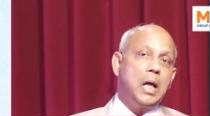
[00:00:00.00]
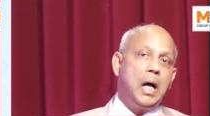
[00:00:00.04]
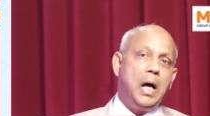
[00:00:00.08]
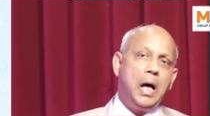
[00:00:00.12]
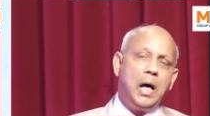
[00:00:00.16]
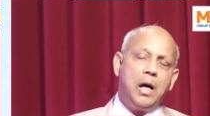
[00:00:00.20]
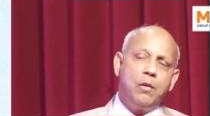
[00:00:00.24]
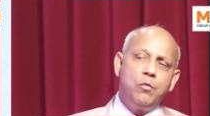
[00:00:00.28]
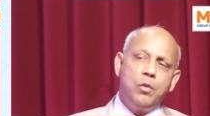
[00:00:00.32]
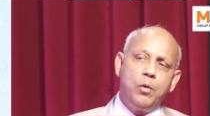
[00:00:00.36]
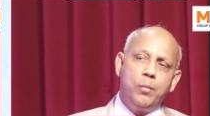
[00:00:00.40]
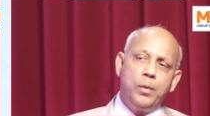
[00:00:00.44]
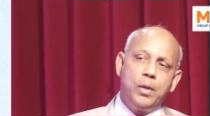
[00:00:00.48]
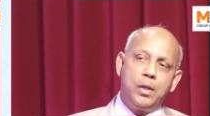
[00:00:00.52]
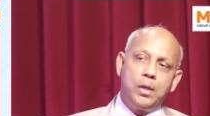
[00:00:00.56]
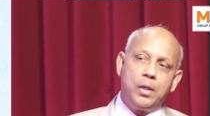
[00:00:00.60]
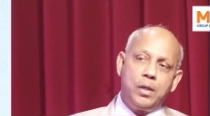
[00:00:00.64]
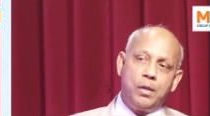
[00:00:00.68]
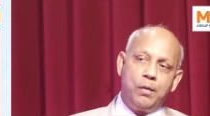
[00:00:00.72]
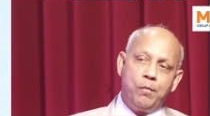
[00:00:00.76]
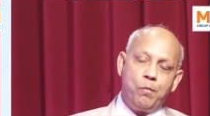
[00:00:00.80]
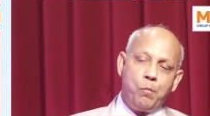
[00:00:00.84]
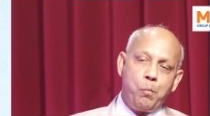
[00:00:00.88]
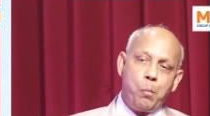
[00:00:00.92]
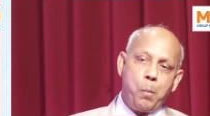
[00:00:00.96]
However,
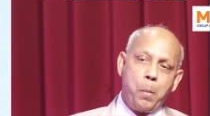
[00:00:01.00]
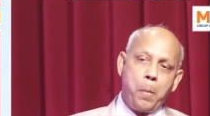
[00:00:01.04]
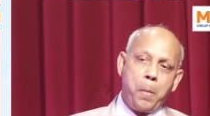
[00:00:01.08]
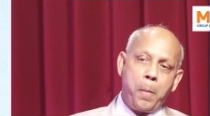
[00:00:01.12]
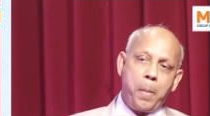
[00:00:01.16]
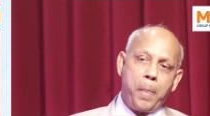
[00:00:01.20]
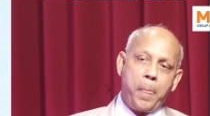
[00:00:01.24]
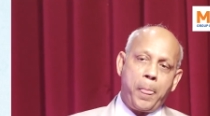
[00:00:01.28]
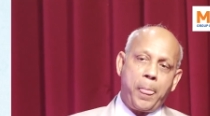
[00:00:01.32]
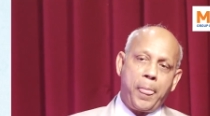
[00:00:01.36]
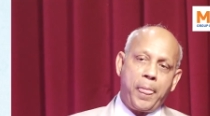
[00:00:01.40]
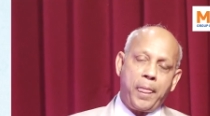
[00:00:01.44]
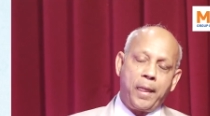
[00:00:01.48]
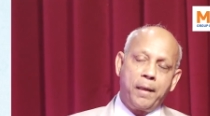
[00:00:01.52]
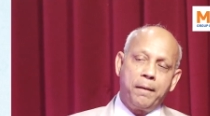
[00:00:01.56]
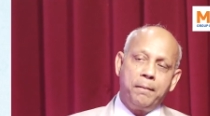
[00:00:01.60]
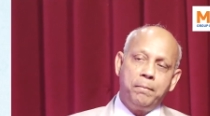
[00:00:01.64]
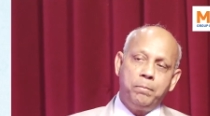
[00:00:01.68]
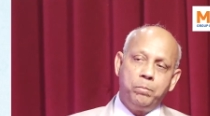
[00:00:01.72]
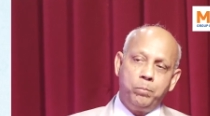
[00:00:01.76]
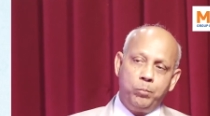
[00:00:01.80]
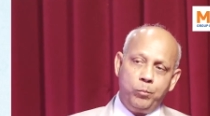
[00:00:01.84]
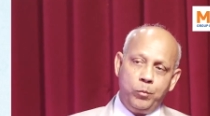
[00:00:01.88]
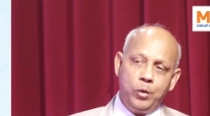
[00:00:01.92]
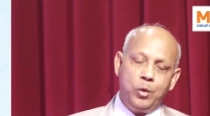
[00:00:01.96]

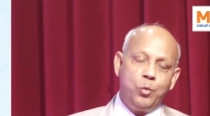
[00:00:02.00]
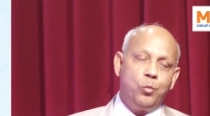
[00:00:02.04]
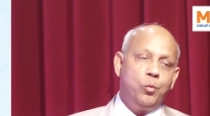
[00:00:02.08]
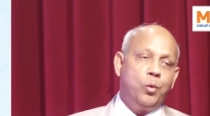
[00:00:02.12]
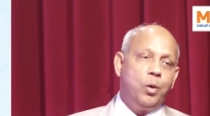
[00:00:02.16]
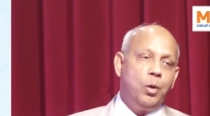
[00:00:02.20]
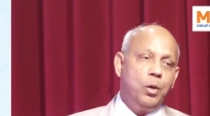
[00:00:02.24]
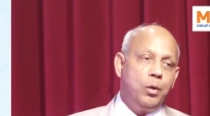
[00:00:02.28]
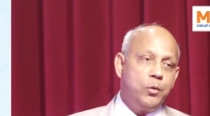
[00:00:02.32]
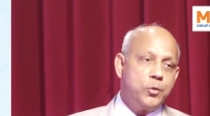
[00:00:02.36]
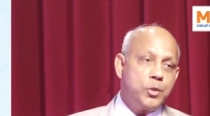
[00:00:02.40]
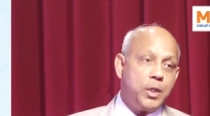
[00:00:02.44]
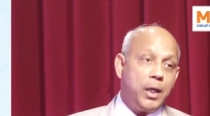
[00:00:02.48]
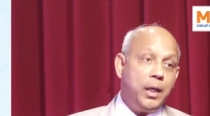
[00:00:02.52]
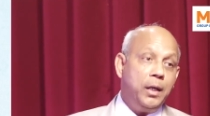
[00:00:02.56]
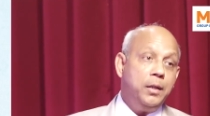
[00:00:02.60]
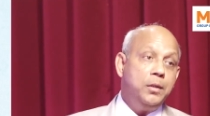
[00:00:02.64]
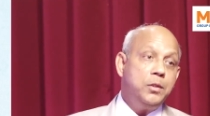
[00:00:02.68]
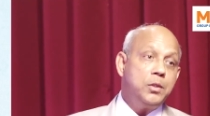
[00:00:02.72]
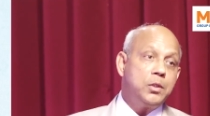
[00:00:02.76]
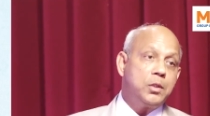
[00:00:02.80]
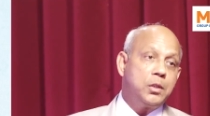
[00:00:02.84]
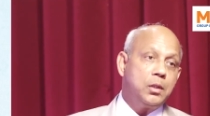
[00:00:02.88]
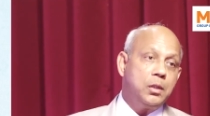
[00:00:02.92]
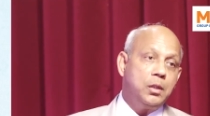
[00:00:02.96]
the world
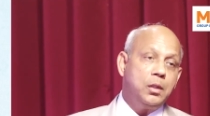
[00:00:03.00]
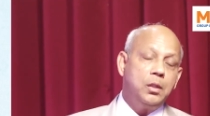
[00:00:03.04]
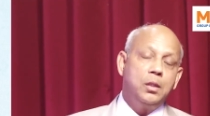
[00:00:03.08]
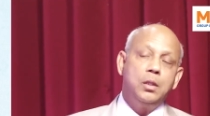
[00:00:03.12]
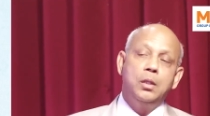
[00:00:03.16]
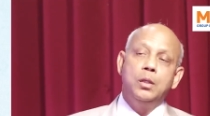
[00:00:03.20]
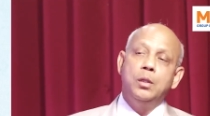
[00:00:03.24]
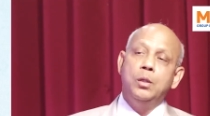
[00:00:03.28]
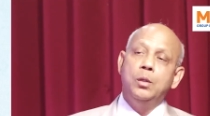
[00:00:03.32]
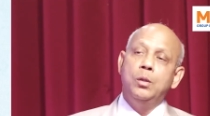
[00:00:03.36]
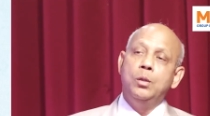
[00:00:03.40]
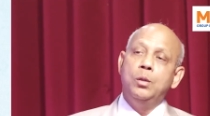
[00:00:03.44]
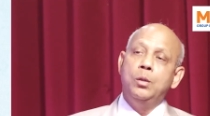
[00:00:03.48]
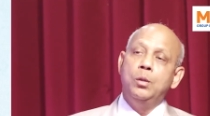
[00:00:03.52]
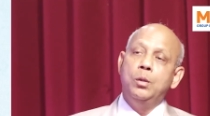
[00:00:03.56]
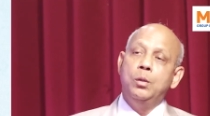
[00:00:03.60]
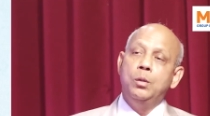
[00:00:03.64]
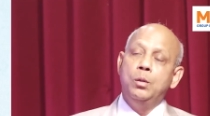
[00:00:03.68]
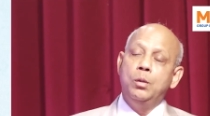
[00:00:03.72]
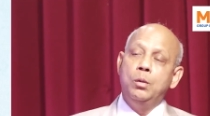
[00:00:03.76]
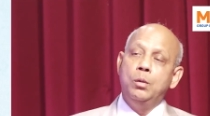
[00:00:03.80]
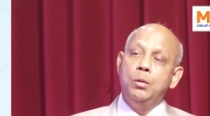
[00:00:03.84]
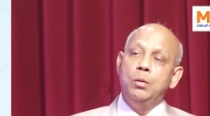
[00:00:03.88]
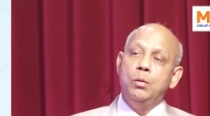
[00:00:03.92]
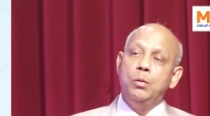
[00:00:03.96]
changed
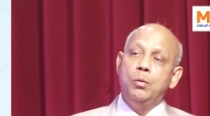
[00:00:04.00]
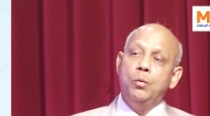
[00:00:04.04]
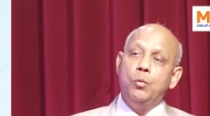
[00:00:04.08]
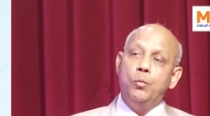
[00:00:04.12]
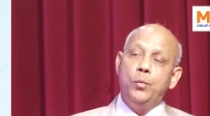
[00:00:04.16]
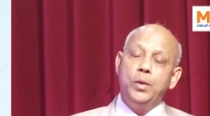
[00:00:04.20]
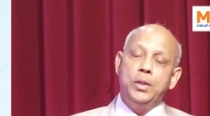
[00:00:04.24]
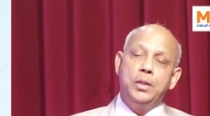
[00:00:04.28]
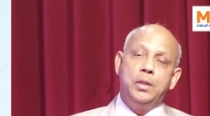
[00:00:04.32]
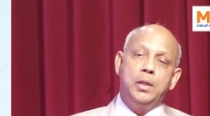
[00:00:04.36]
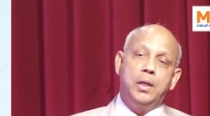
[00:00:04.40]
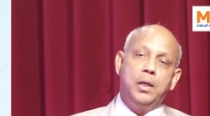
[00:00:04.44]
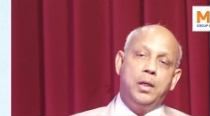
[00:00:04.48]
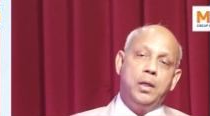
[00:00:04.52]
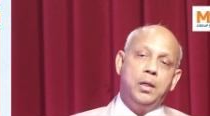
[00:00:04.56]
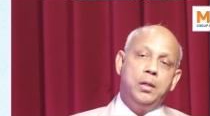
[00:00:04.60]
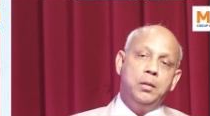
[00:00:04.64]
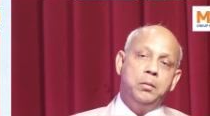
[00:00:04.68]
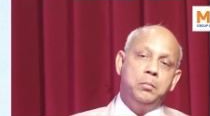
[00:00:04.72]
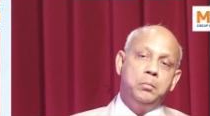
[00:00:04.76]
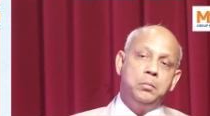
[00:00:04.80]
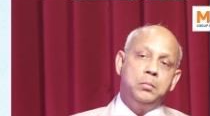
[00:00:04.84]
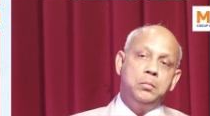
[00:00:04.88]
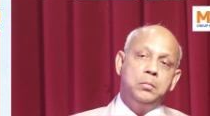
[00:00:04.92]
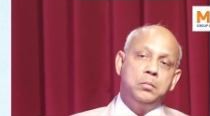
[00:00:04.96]
with the
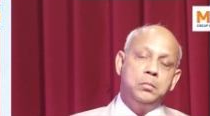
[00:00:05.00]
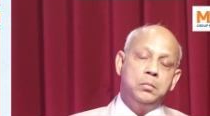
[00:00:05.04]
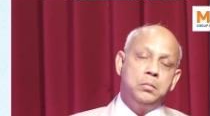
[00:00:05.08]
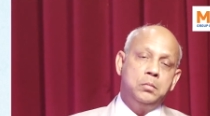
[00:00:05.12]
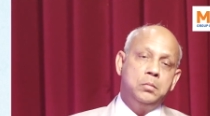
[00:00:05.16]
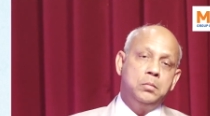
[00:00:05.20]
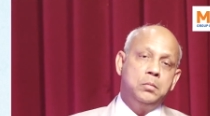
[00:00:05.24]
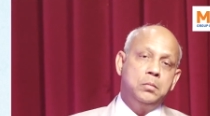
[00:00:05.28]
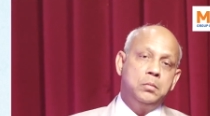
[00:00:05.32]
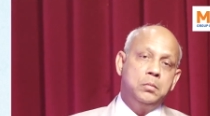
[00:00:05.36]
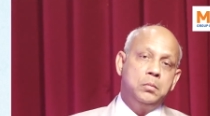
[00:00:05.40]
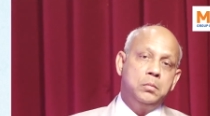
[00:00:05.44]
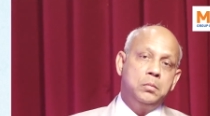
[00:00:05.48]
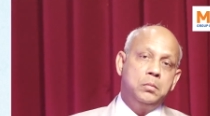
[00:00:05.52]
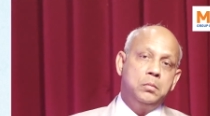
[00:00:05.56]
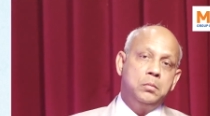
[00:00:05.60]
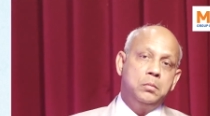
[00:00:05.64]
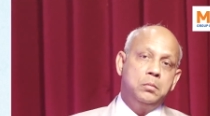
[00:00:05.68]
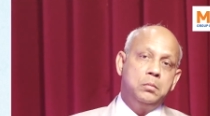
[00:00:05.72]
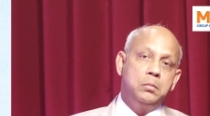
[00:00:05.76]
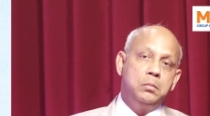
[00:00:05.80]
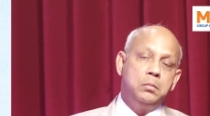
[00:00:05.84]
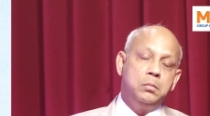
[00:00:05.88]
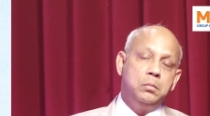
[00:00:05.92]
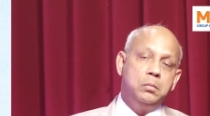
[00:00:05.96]

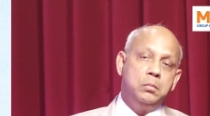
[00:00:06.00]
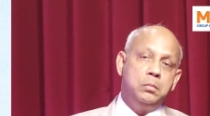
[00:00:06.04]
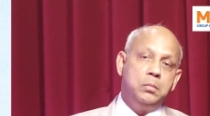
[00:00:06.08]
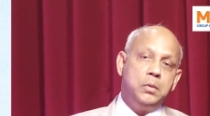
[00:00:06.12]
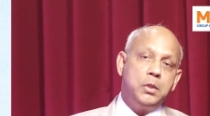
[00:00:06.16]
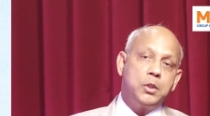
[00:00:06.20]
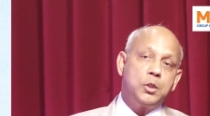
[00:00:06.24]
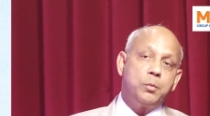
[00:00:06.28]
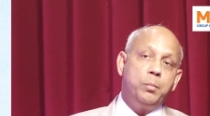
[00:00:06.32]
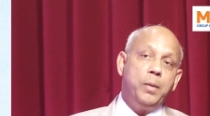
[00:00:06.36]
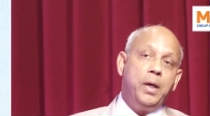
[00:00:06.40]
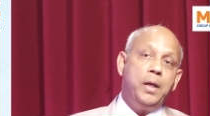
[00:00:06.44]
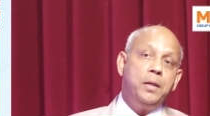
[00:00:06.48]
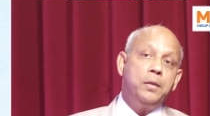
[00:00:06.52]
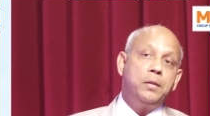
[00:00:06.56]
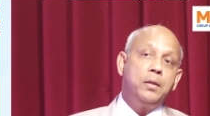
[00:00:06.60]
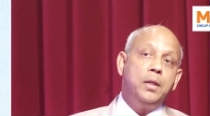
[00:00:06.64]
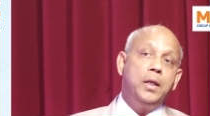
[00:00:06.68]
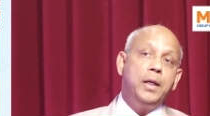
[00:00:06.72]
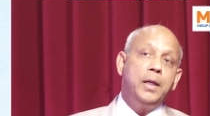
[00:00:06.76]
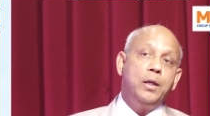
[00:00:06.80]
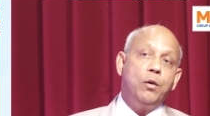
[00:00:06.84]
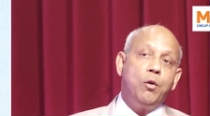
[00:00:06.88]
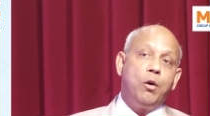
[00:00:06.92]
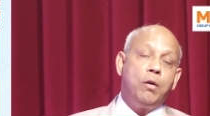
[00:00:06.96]

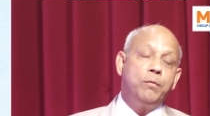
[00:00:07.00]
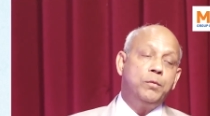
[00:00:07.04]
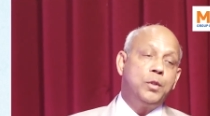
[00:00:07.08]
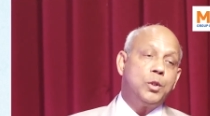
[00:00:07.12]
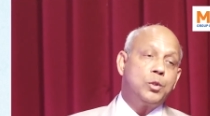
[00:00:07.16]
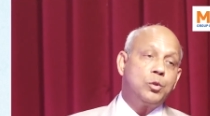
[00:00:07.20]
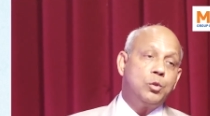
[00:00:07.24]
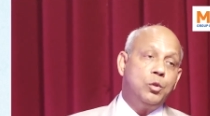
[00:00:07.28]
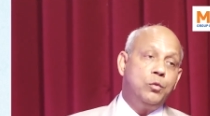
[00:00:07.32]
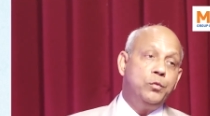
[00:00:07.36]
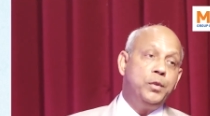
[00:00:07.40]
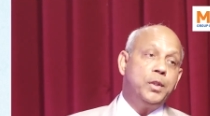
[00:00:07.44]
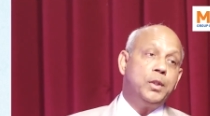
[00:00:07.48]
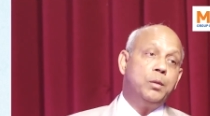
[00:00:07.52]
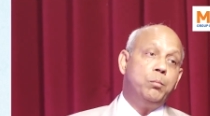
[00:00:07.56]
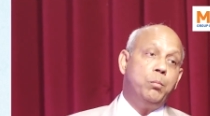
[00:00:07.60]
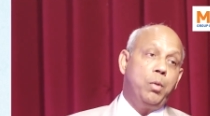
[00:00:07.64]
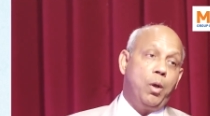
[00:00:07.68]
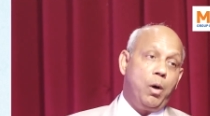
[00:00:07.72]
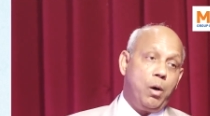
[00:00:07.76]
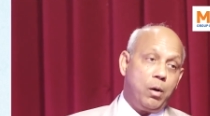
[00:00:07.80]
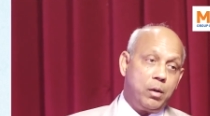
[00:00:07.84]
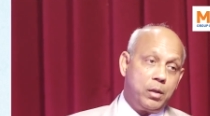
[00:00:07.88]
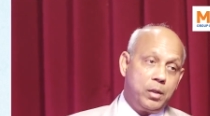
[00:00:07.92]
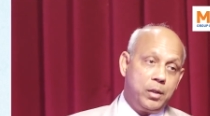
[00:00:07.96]
dismantling of the Soviet
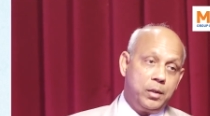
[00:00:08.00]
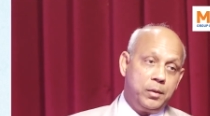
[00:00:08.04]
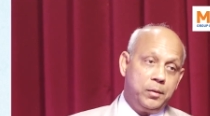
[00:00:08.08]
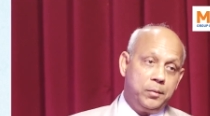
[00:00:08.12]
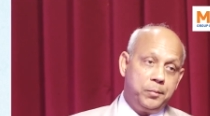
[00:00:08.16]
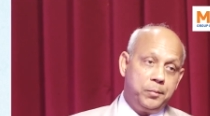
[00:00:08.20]
bloc.